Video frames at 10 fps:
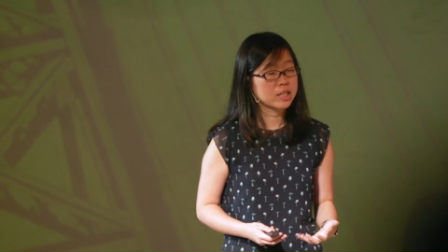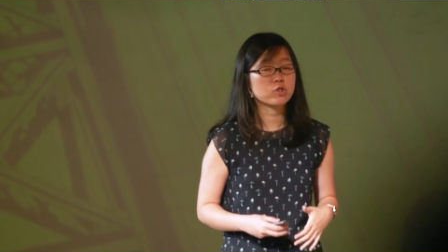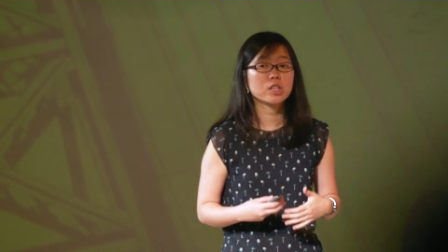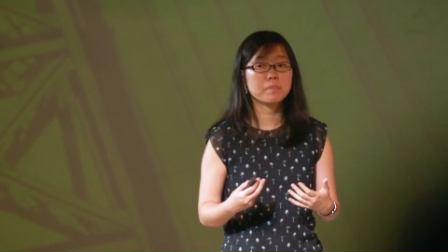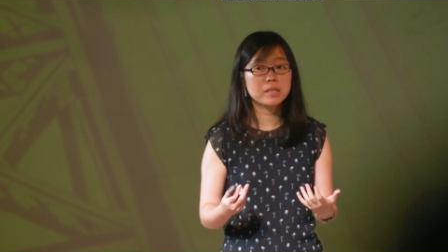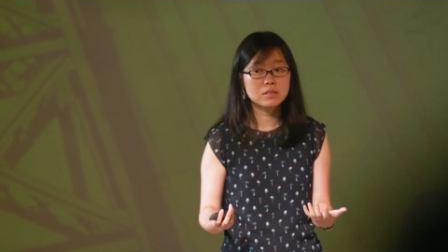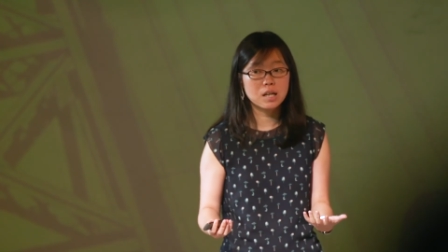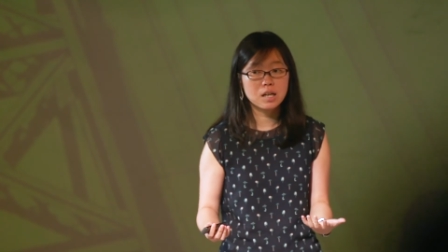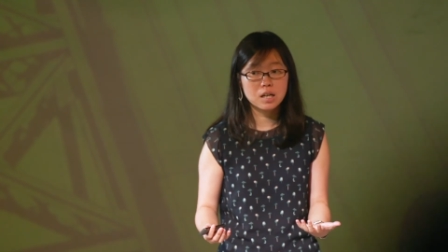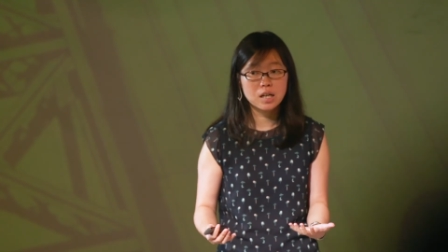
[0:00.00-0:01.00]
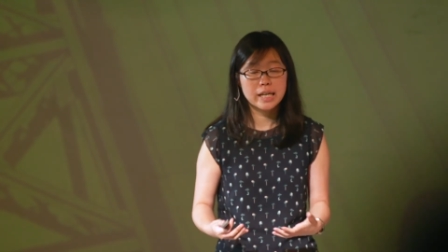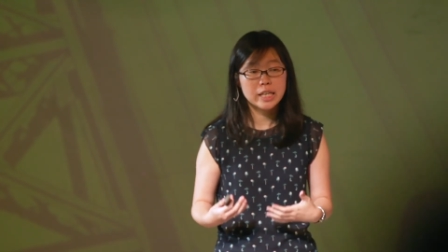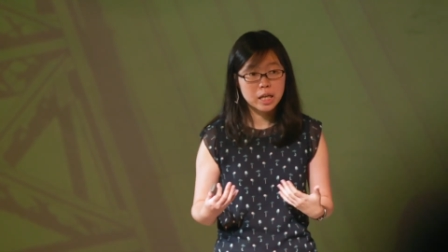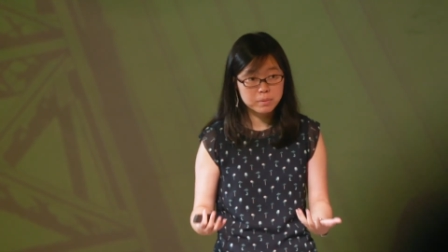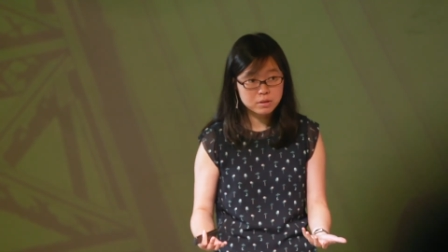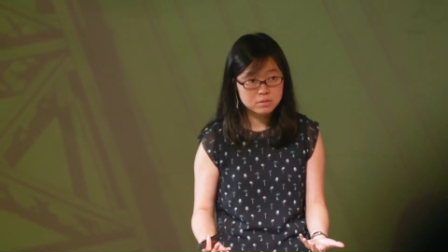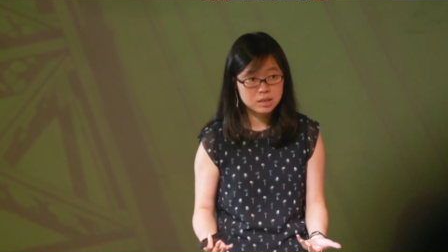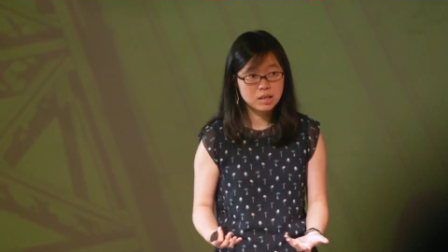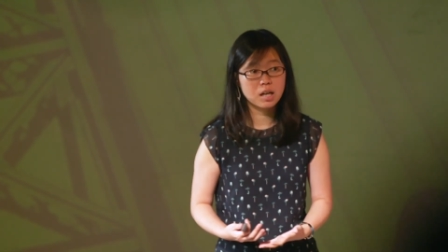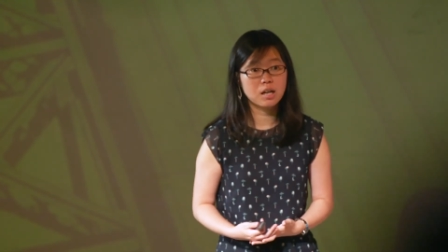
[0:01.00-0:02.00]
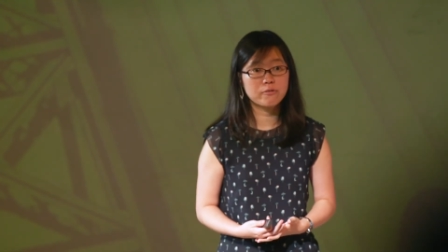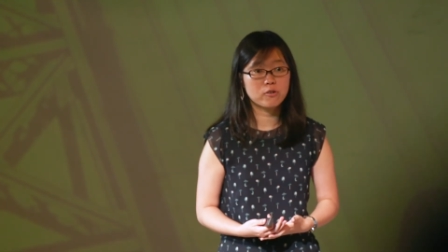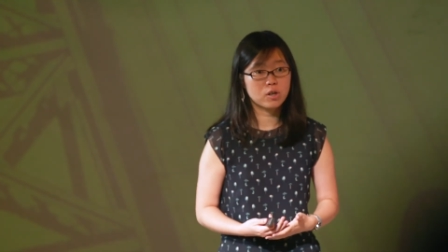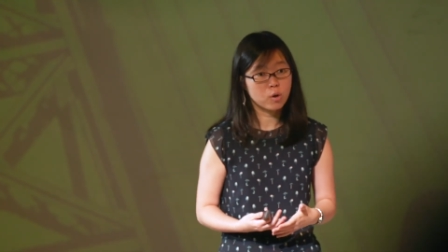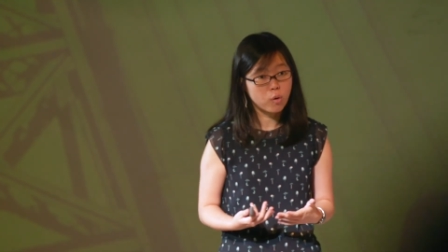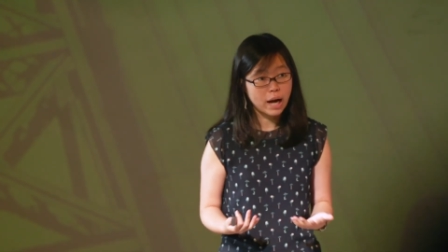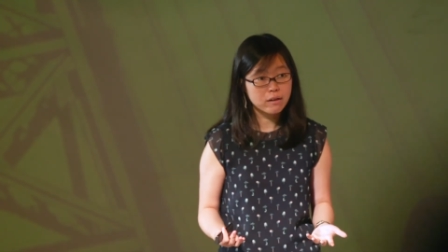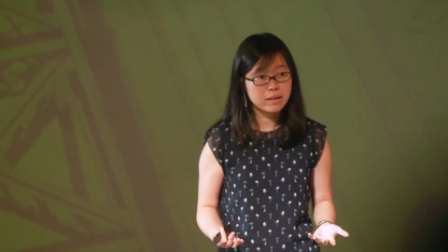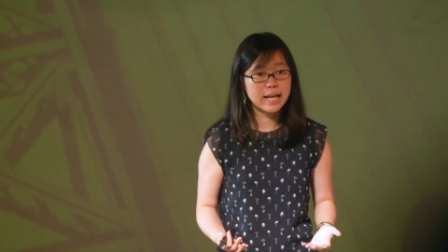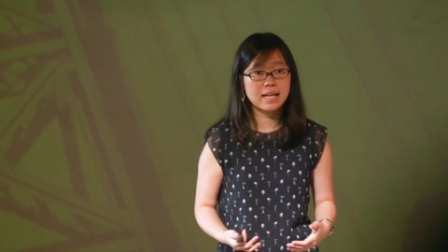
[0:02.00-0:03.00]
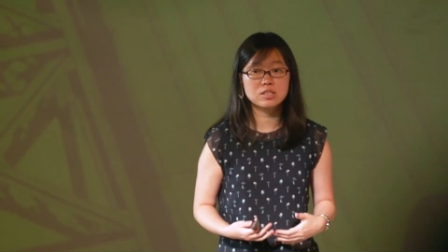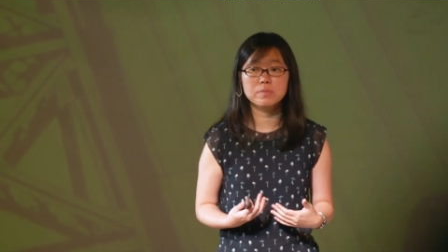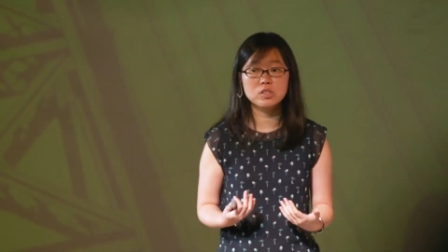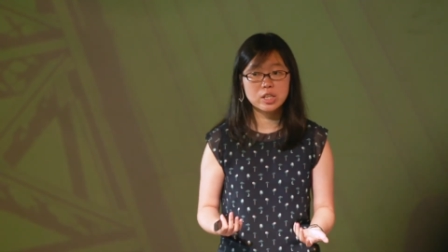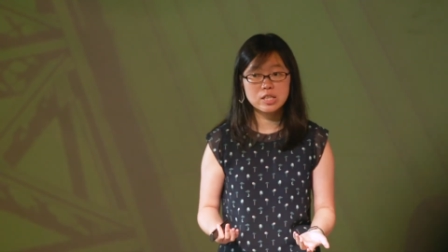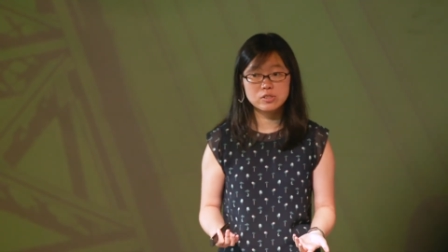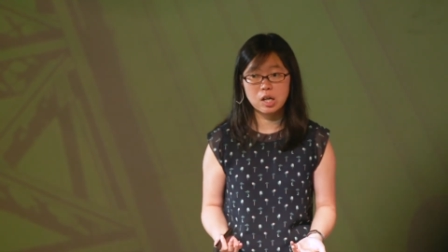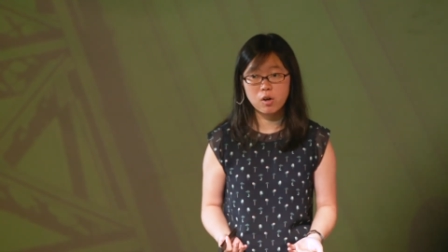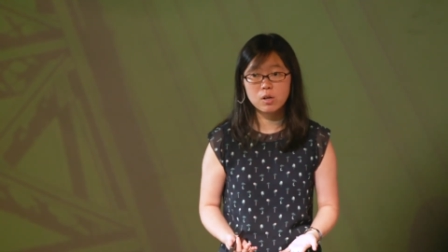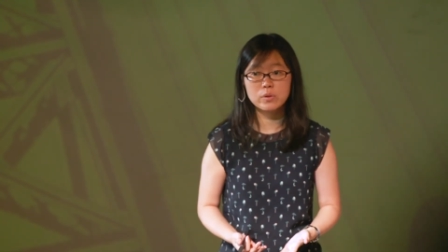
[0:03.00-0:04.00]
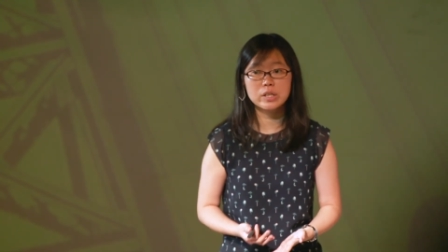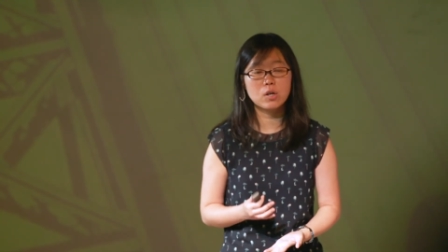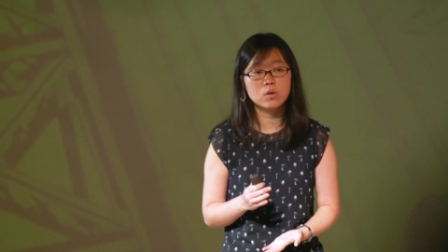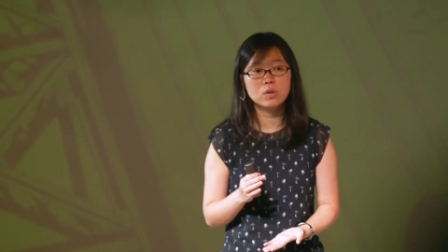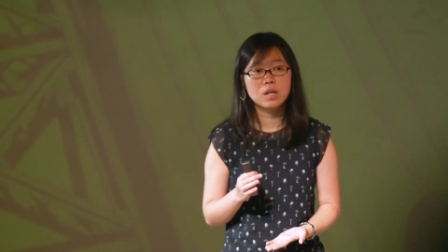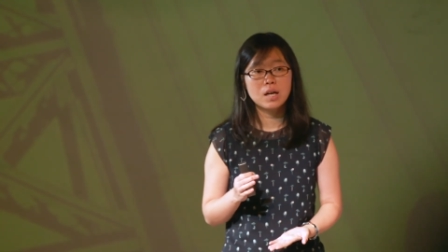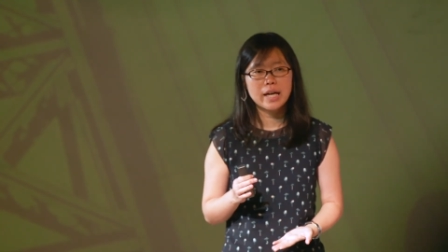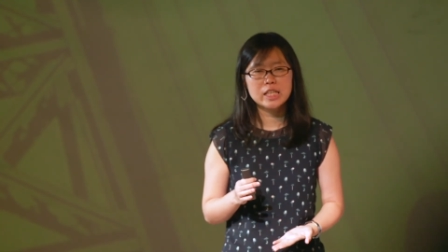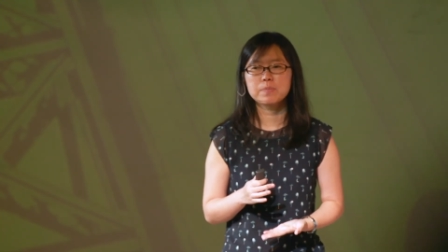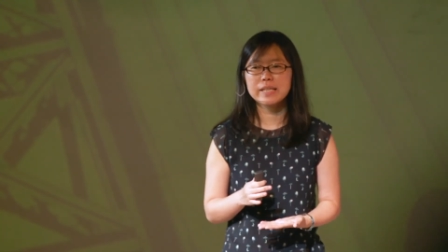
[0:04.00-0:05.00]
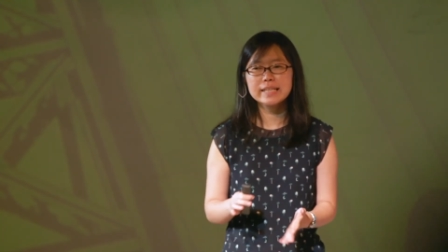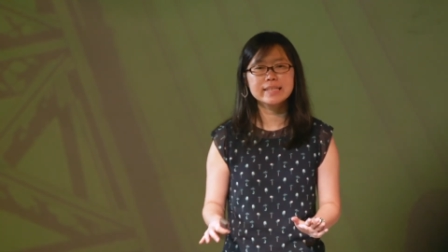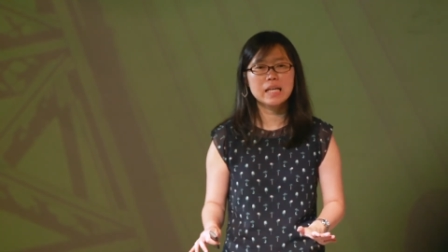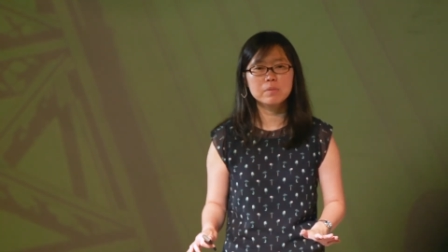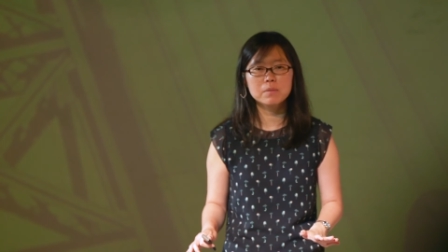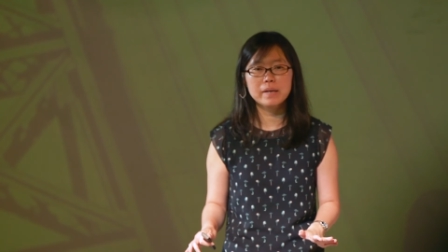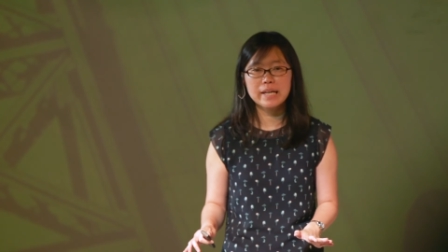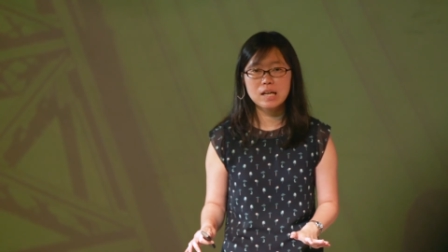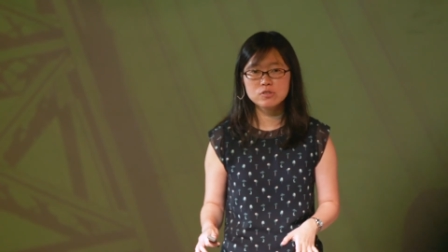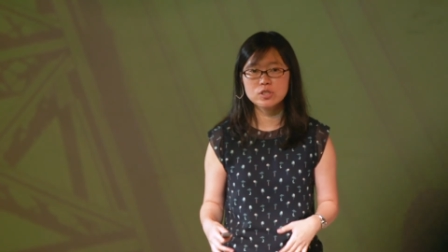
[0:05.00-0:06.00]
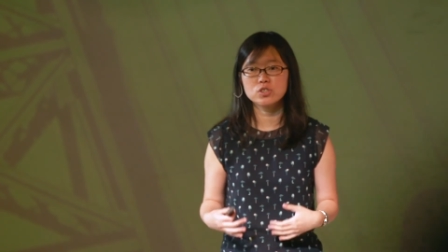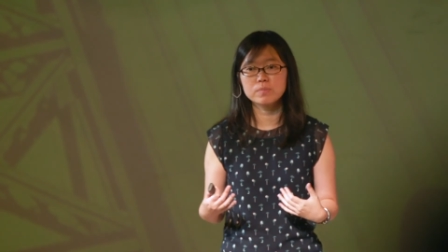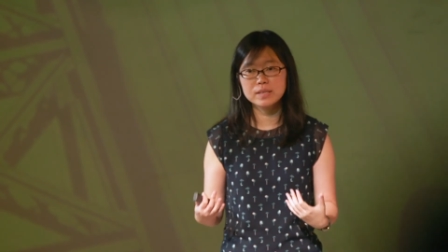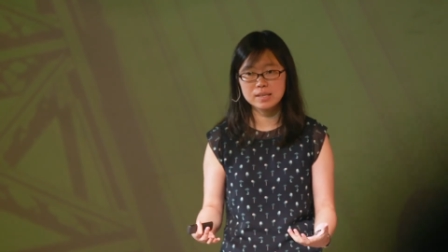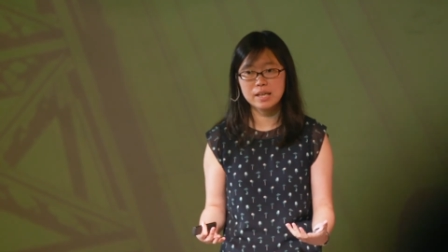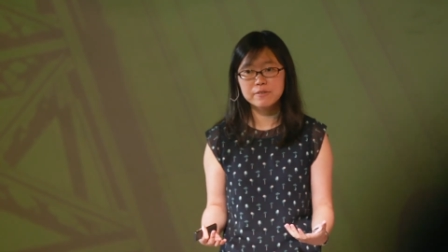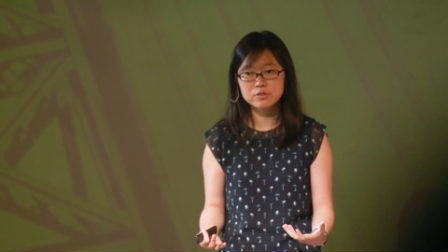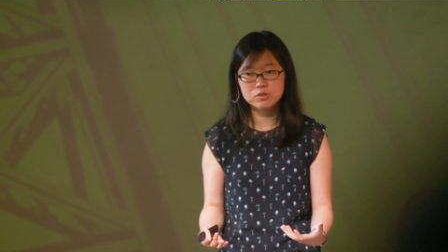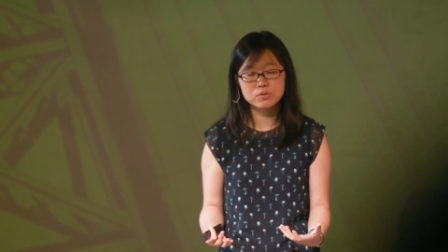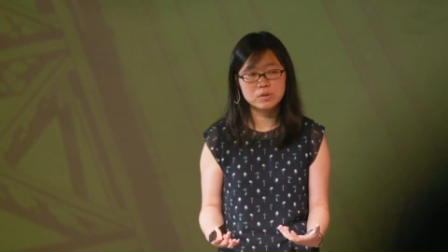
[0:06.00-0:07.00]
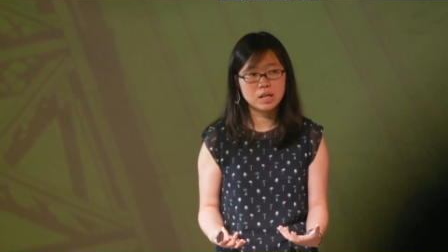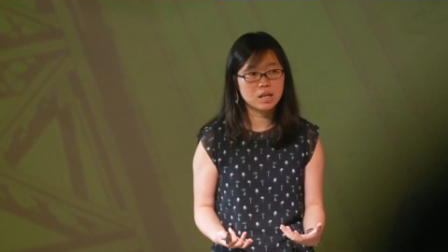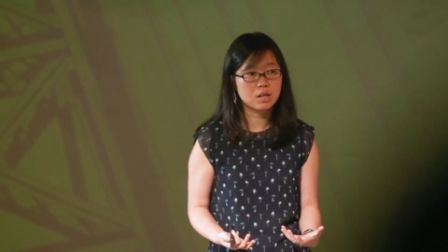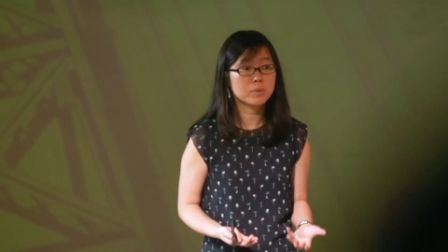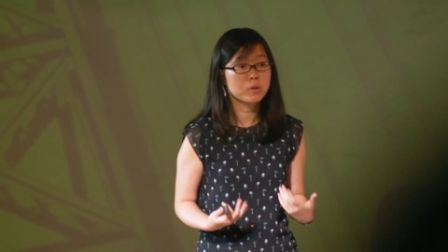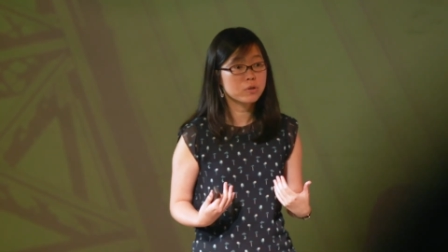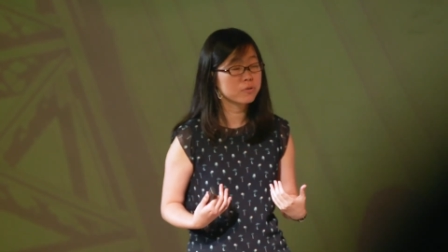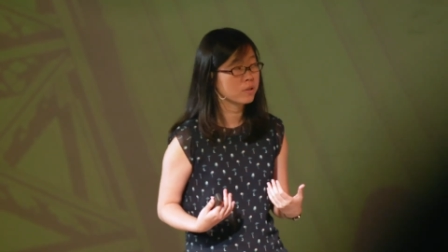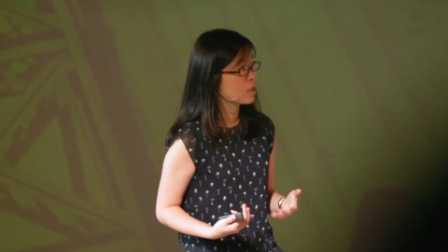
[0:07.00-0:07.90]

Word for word: has already been uh, enabled uh, for a while and hasn't been changed at all, we know it's pretty stable by now, so it should be safe to uh, remove.